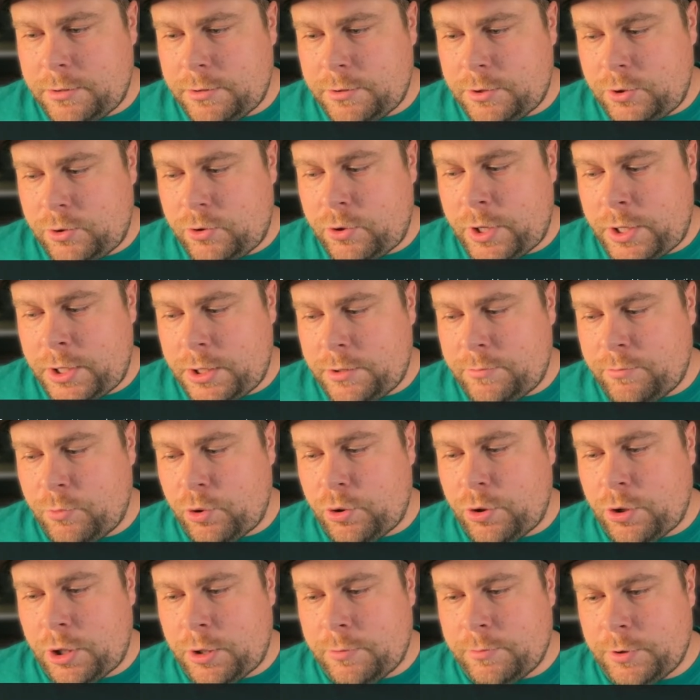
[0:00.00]
Ukrainian more
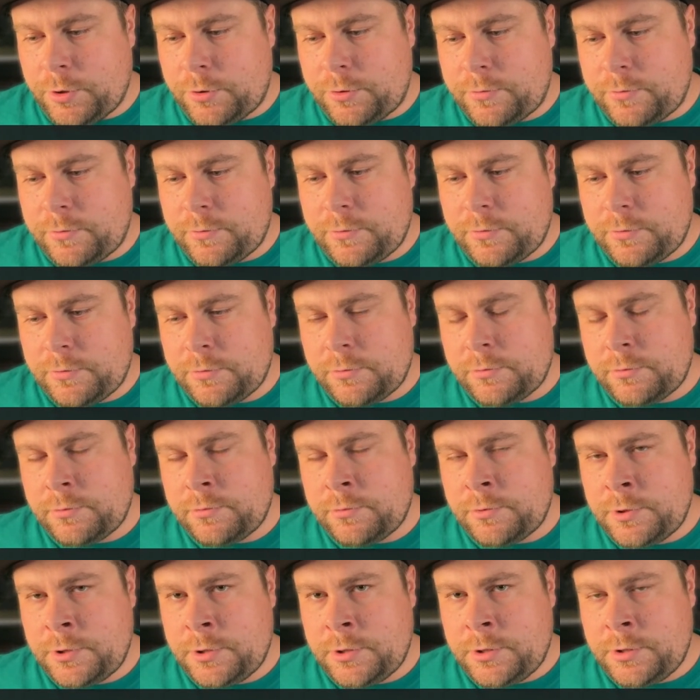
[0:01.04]
armor
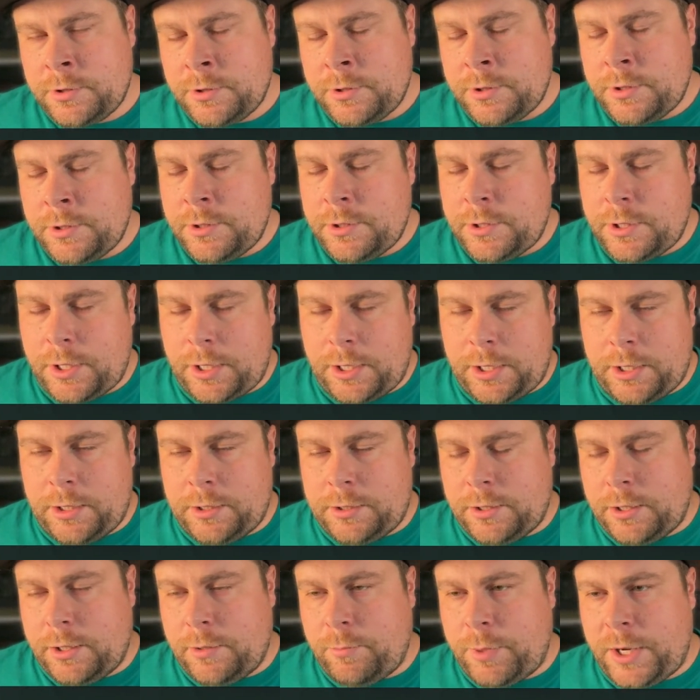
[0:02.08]
and
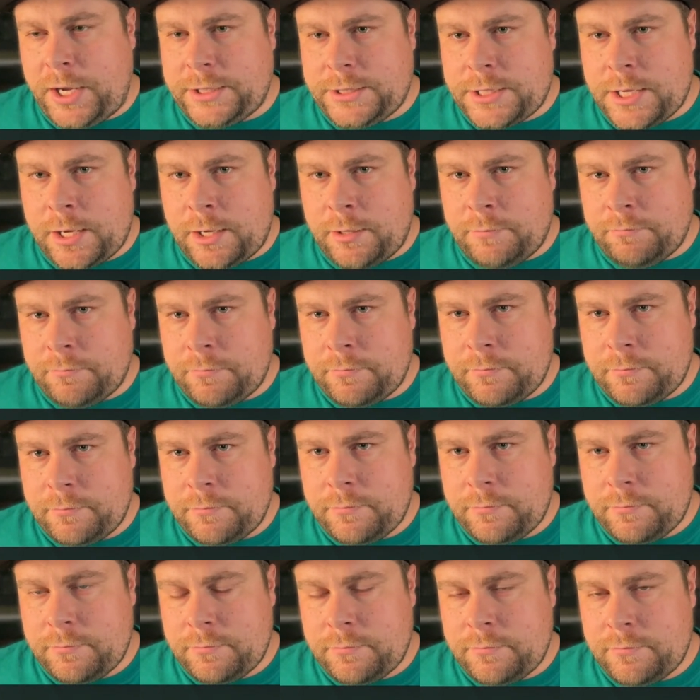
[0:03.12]
buy time
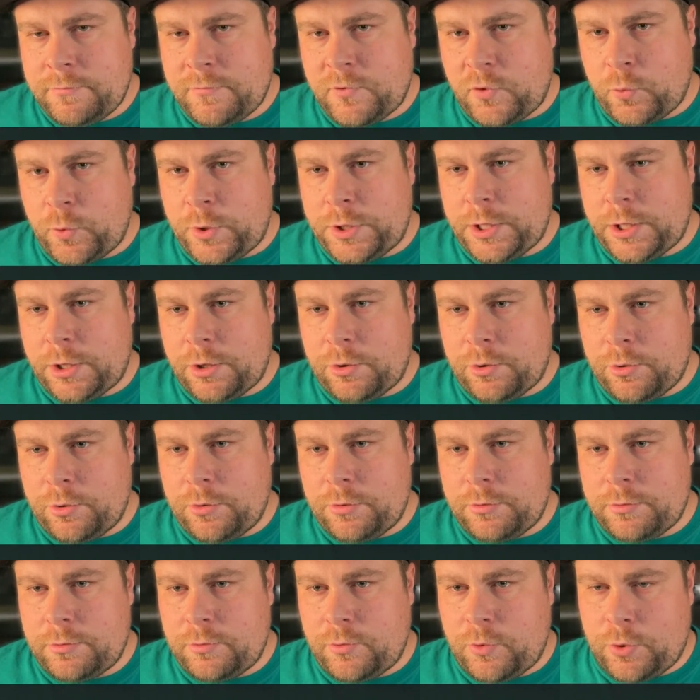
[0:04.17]
for when they go to
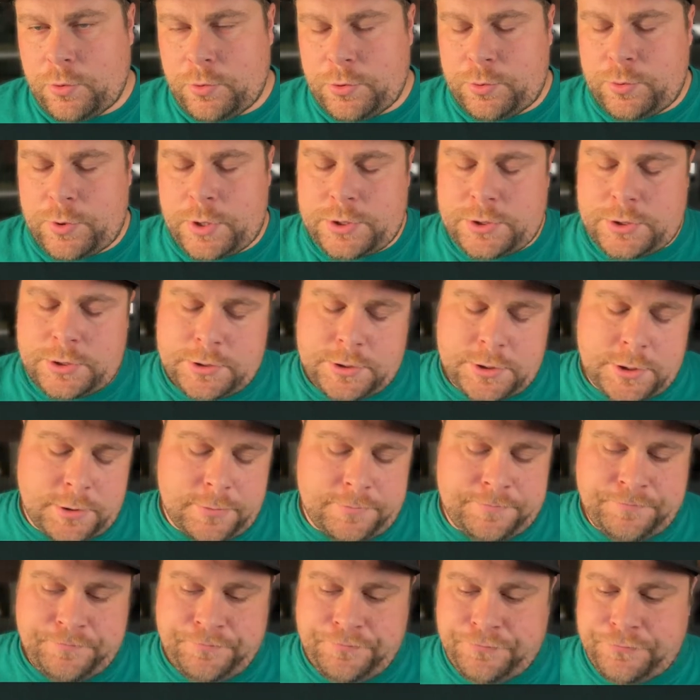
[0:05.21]
war with Russia. So
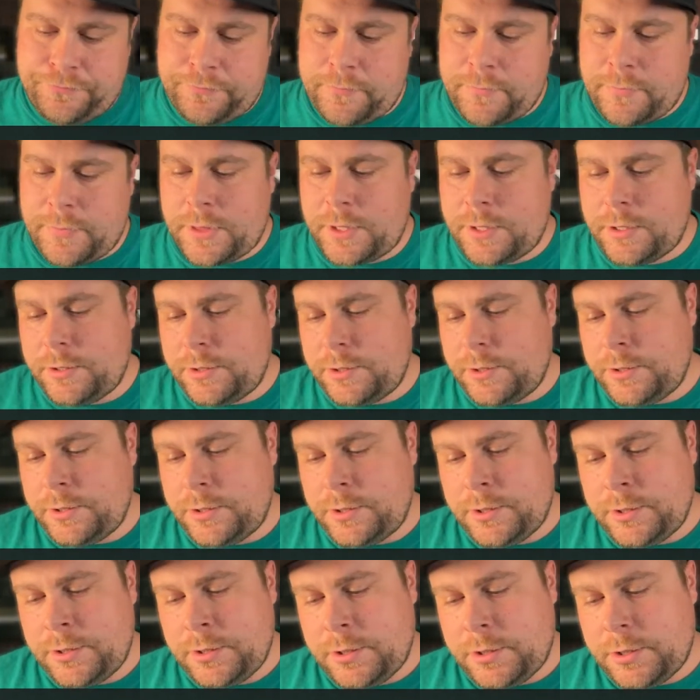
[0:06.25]

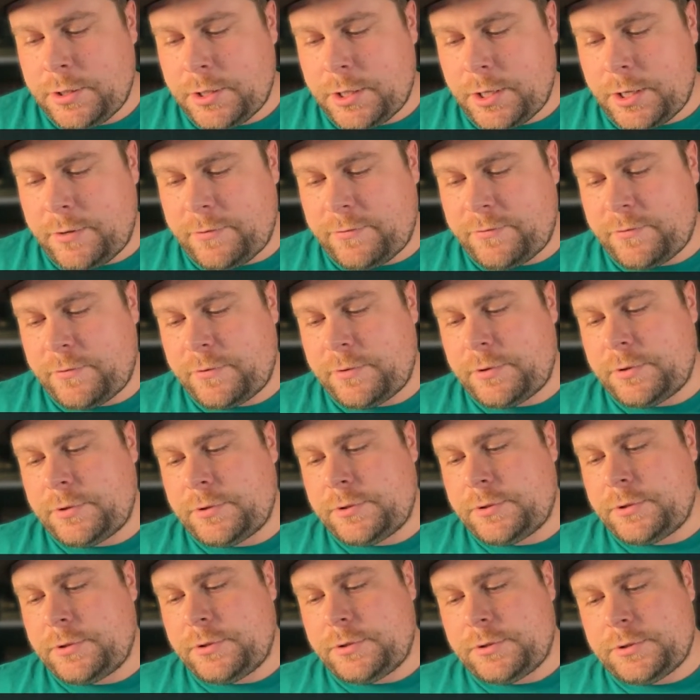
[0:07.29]
kind of
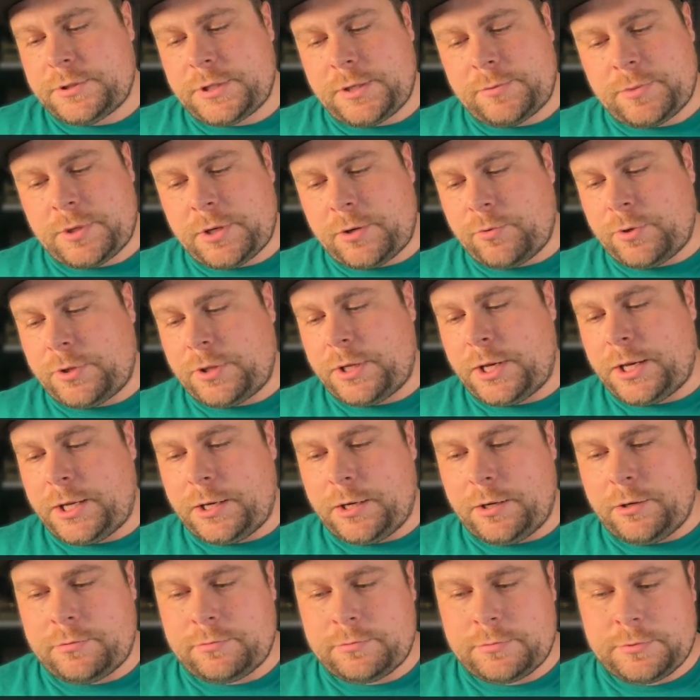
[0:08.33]
the same thing with
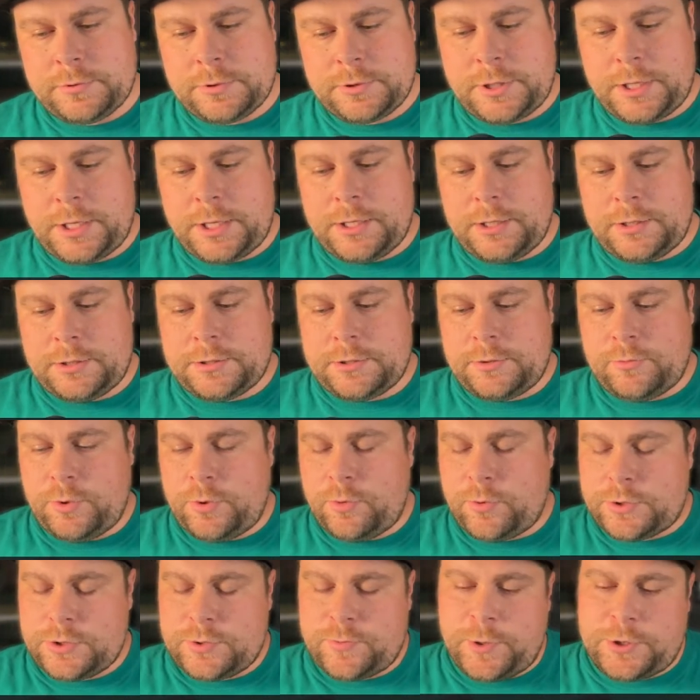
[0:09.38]
NATO. Kind of, we
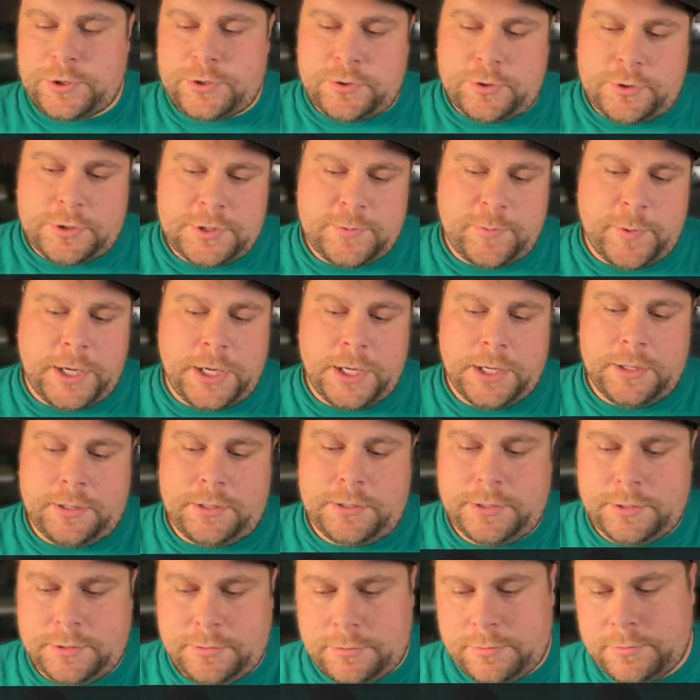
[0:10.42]
weren't supposed to expand,
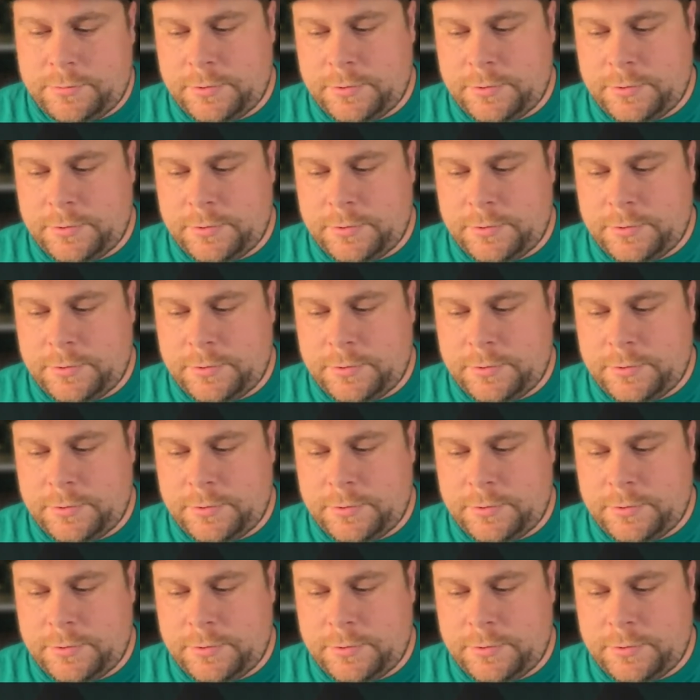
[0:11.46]
and